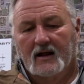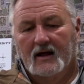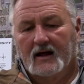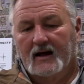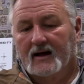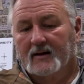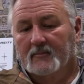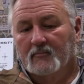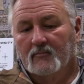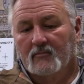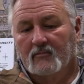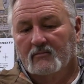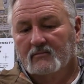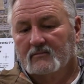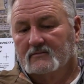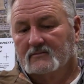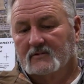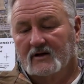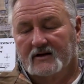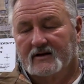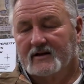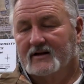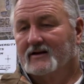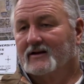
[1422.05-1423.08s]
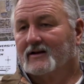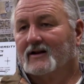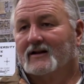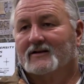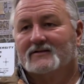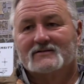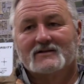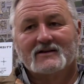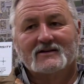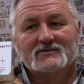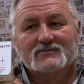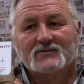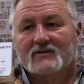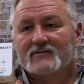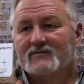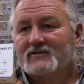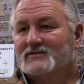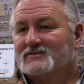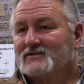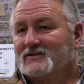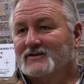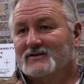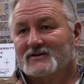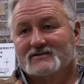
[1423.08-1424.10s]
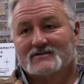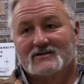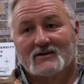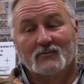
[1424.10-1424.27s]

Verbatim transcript: as we discussed,